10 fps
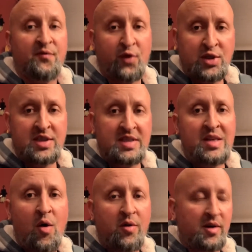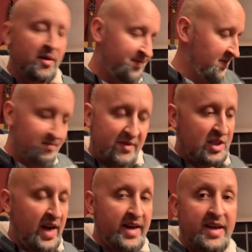versus the owner.
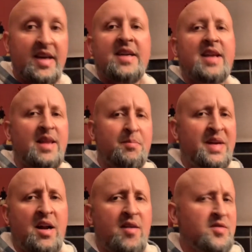Shady. Then they bid off